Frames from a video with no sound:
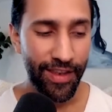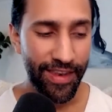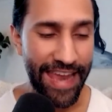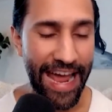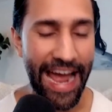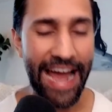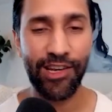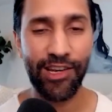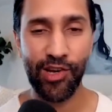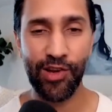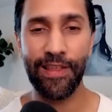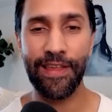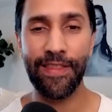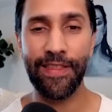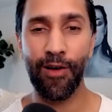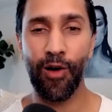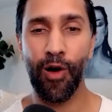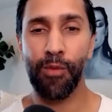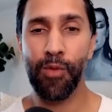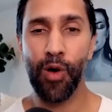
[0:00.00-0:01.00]
Naturally,
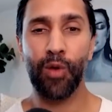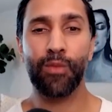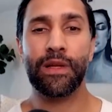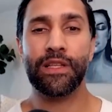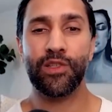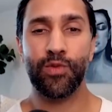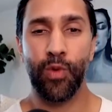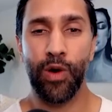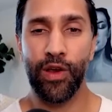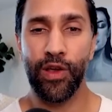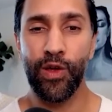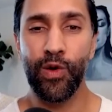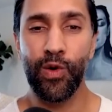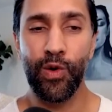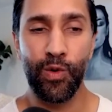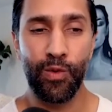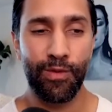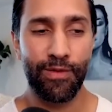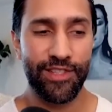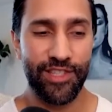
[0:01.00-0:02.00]
there are moments where
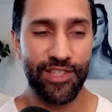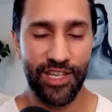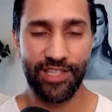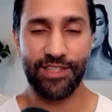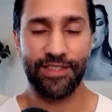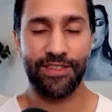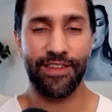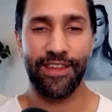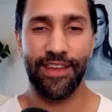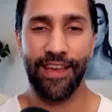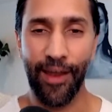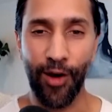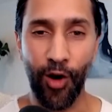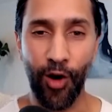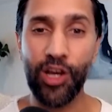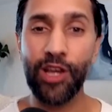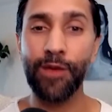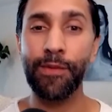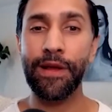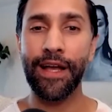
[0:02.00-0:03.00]
you just an
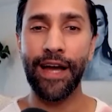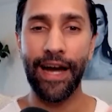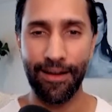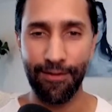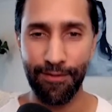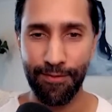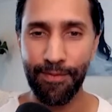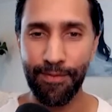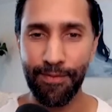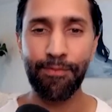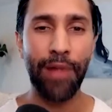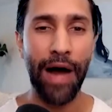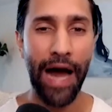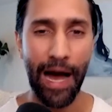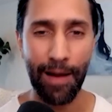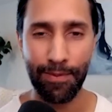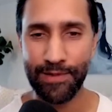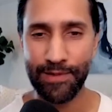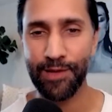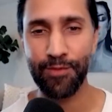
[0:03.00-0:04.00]
argument kind of
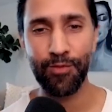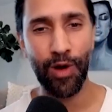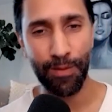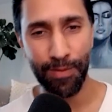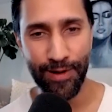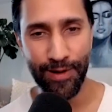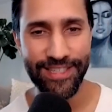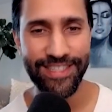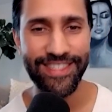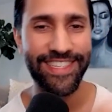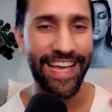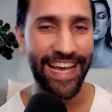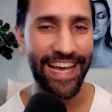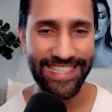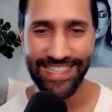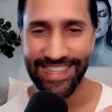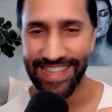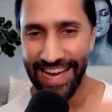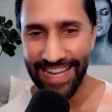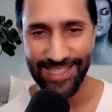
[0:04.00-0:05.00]
pops and one person
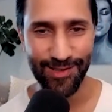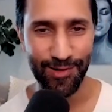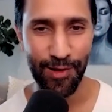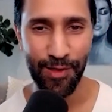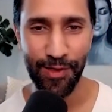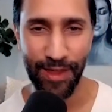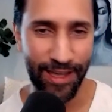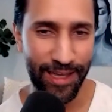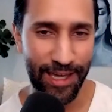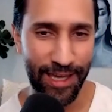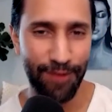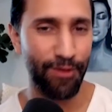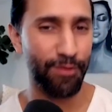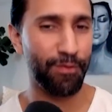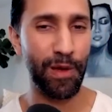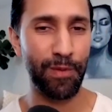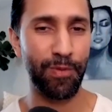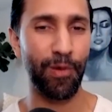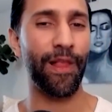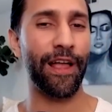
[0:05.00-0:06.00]
says and that sort of thing even
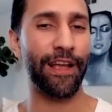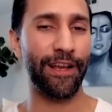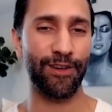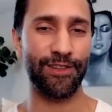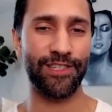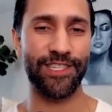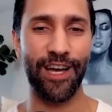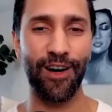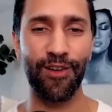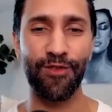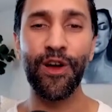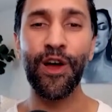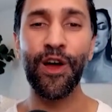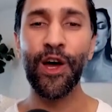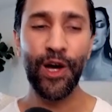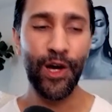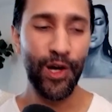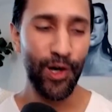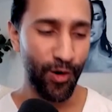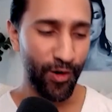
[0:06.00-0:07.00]
people like yourself
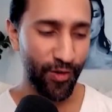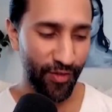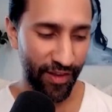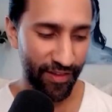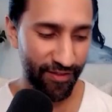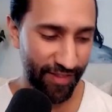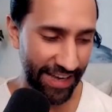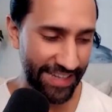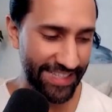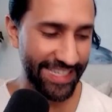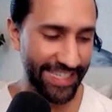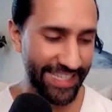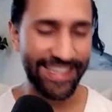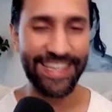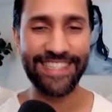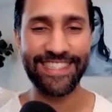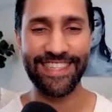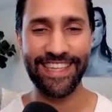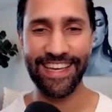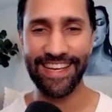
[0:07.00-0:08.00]
who have invented
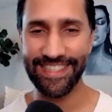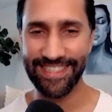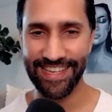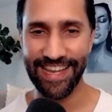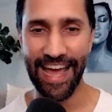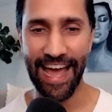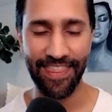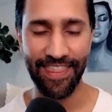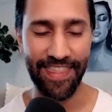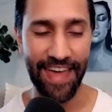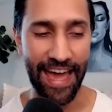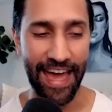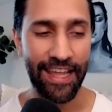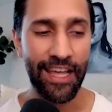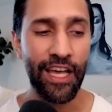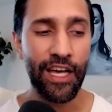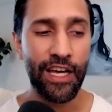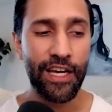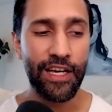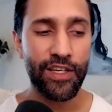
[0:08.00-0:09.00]
these things and had that
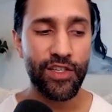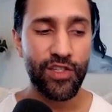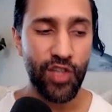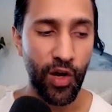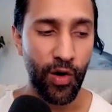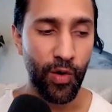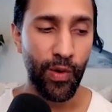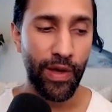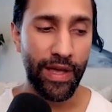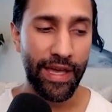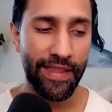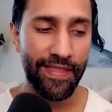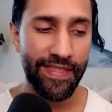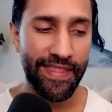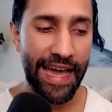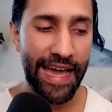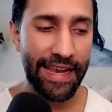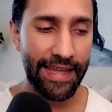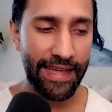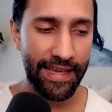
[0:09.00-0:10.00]
so in
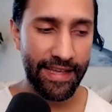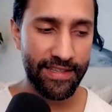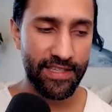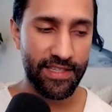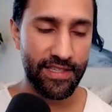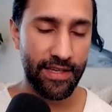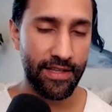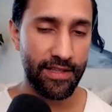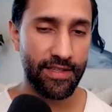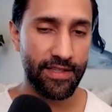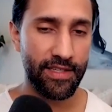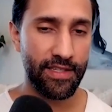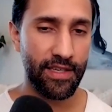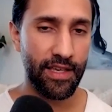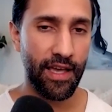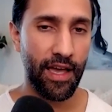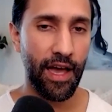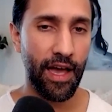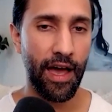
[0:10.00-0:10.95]
that instance